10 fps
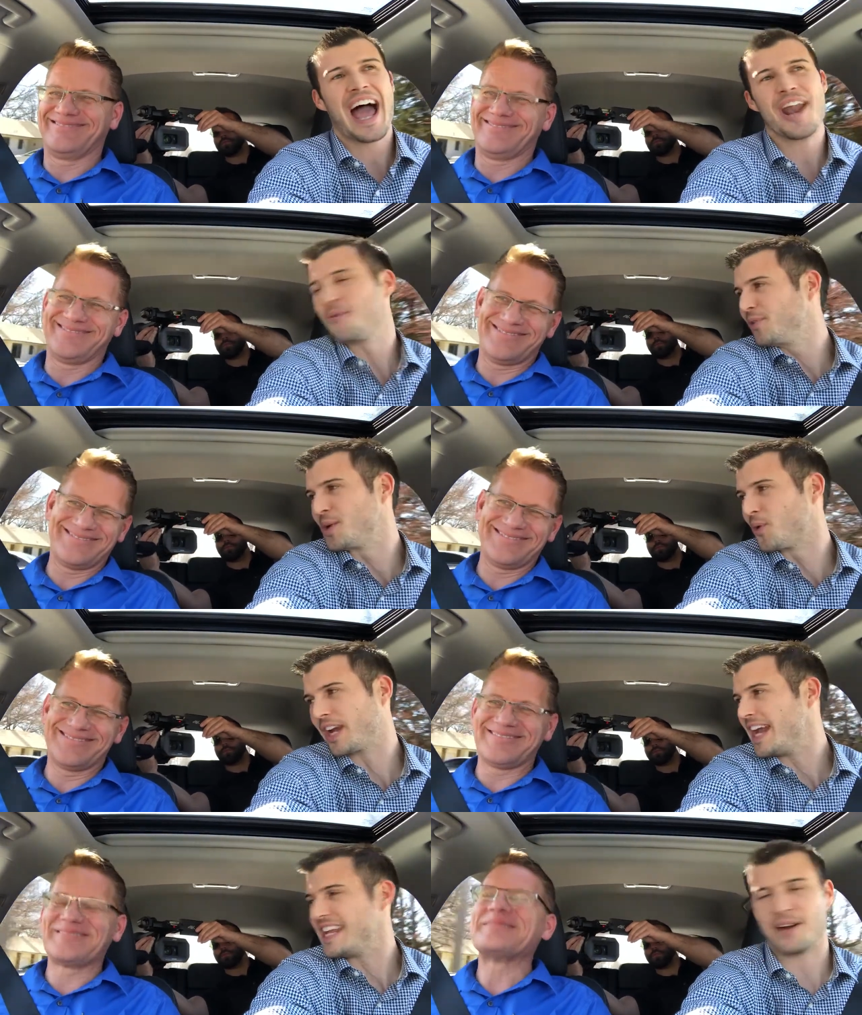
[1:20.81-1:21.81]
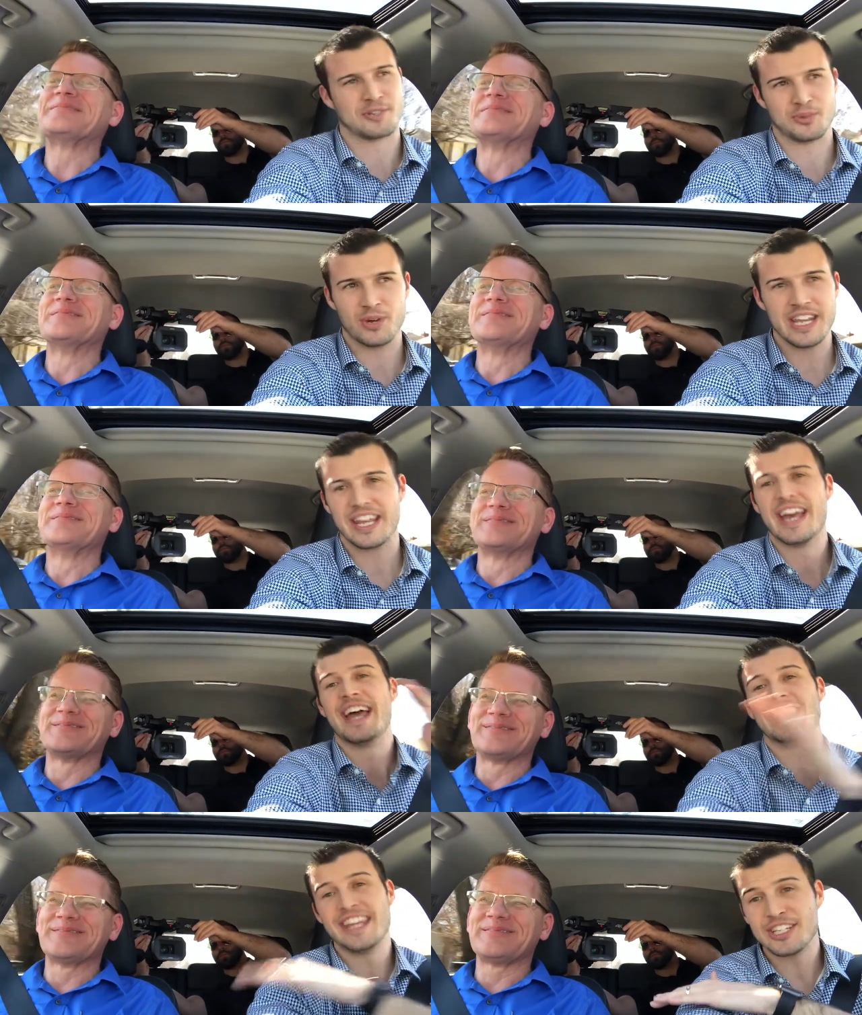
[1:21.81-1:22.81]
Speaker 1: I don't really work eighty hours a week.
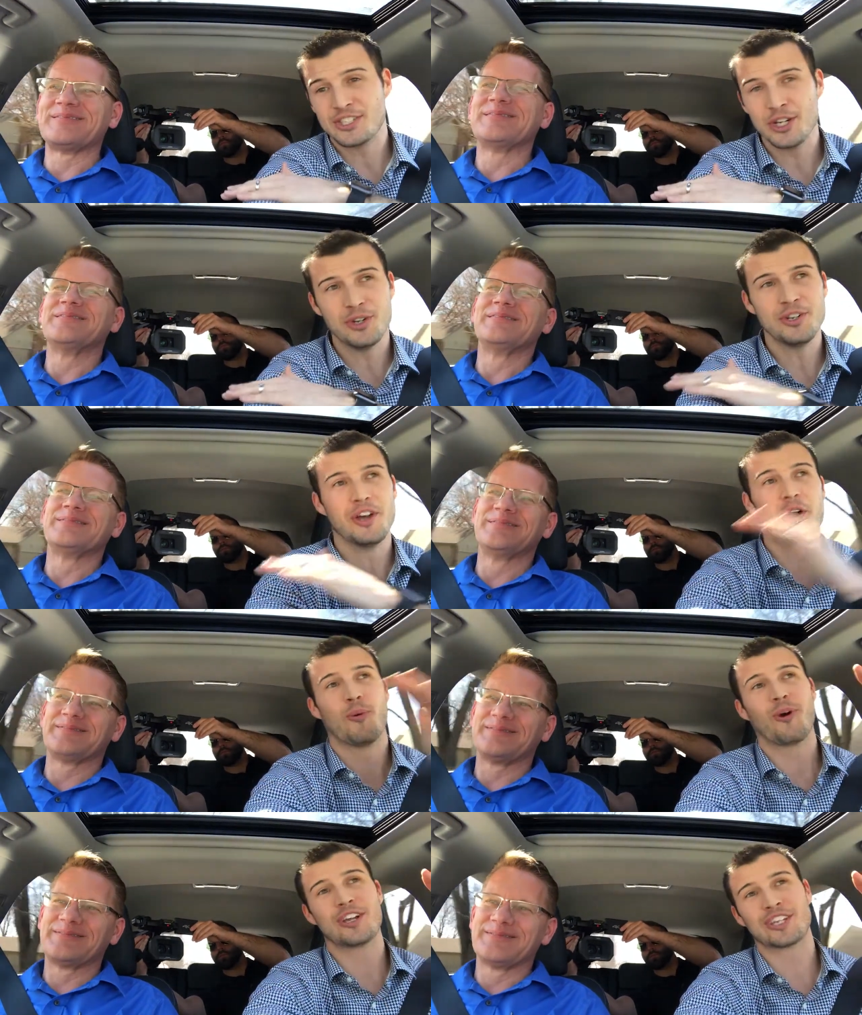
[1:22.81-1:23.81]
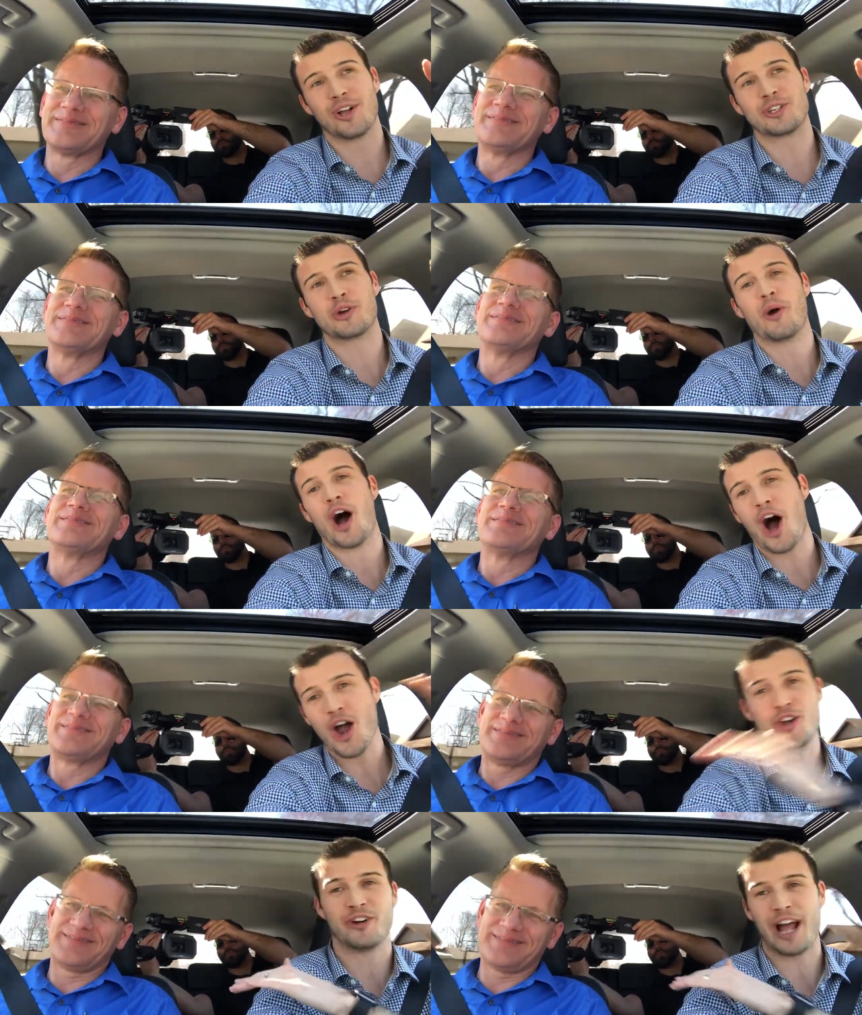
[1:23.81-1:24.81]
This dude works closer to one
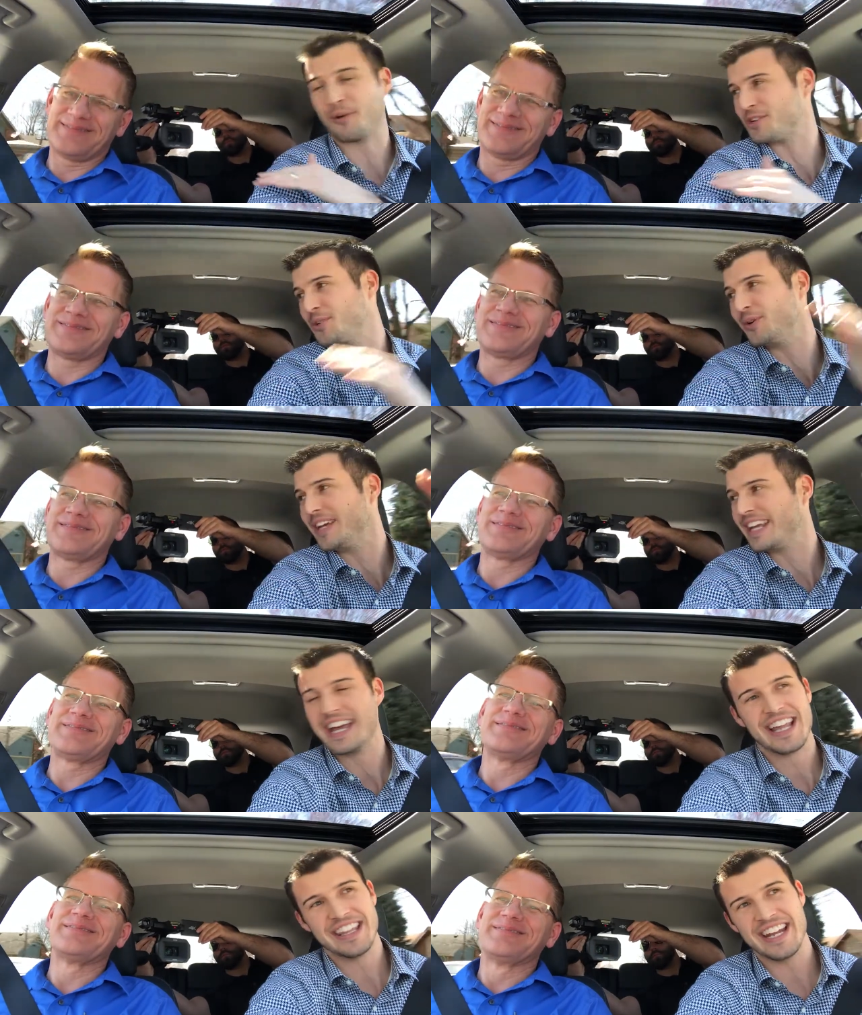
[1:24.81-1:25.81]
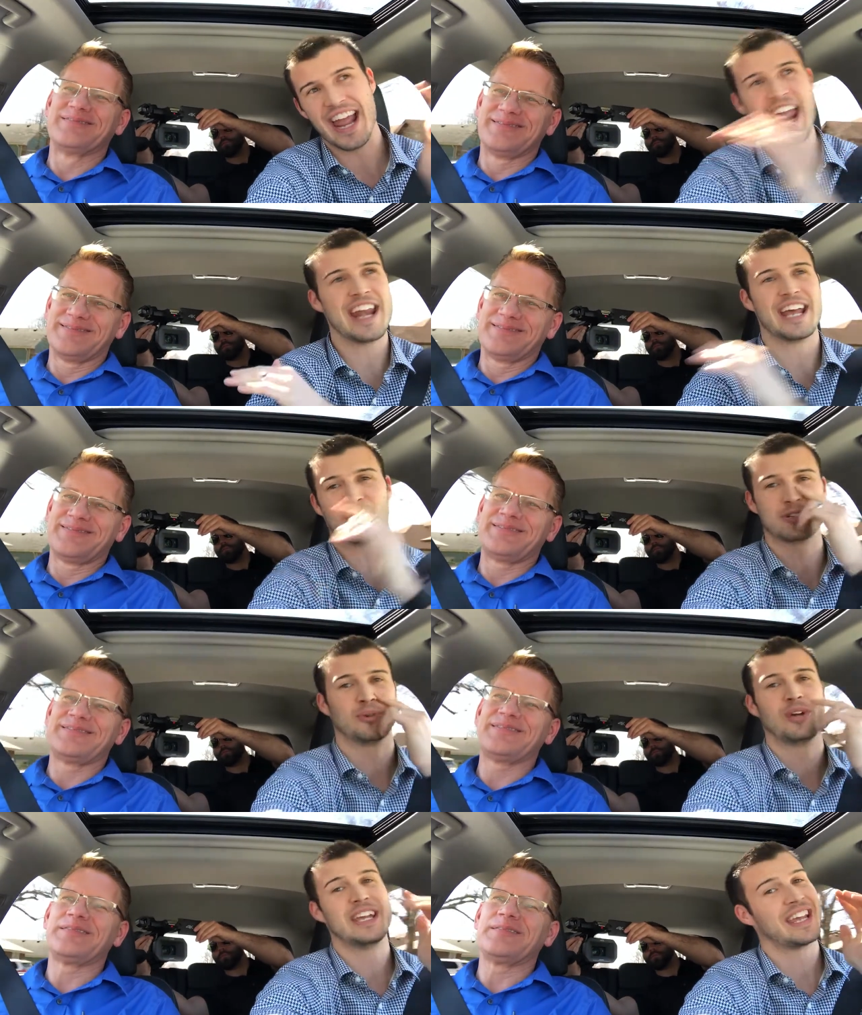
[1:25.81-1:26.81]
hundred hours a week than eighty
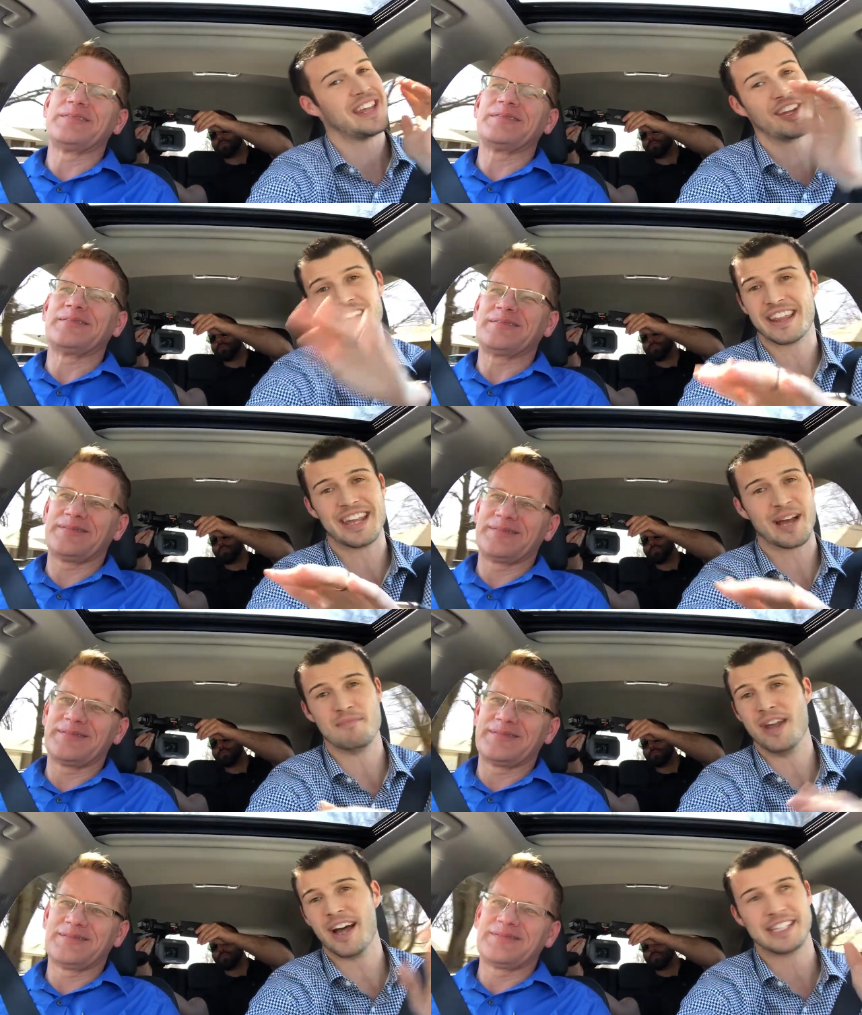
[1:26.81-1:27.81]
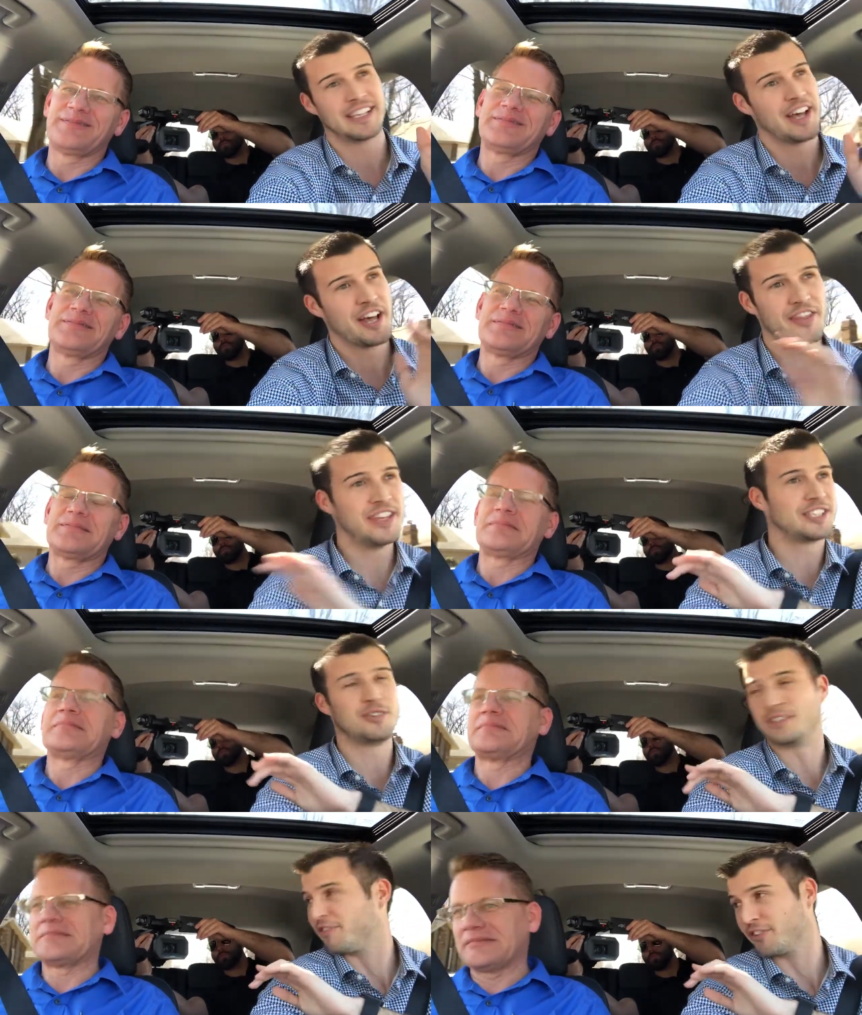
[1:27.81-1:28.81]
hours a week. And they're going to think I'm nuts. This
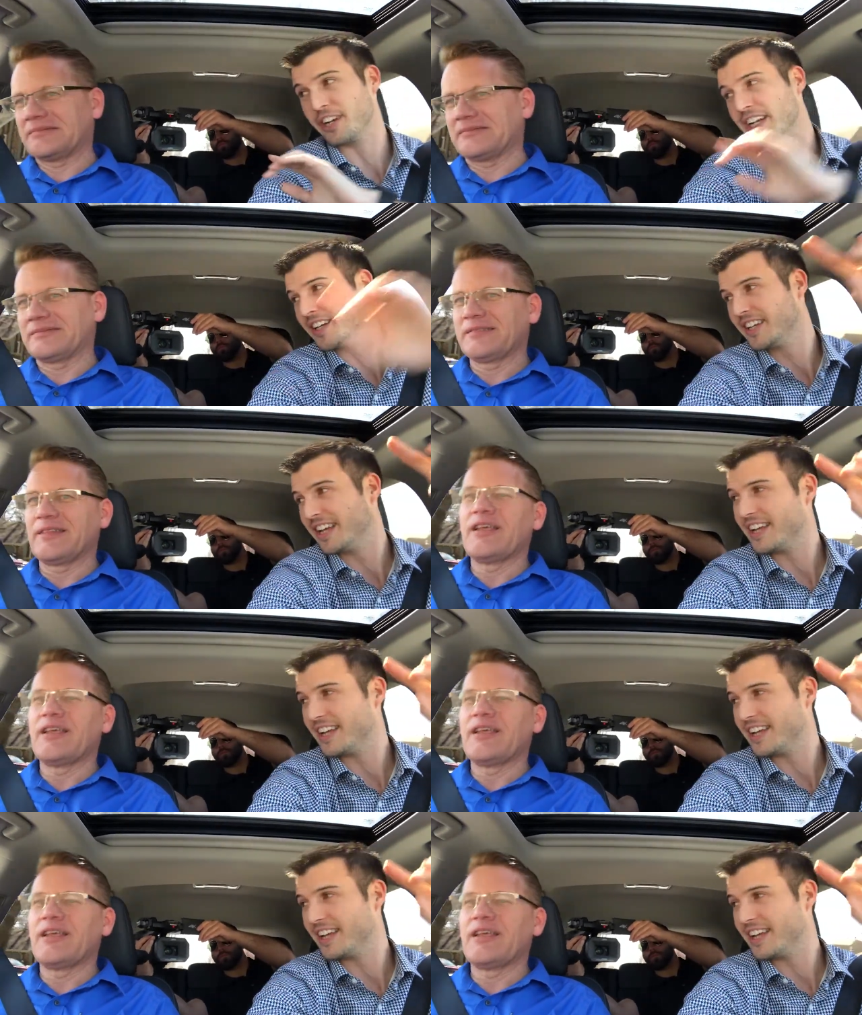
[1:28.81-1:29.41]
dude's a freak.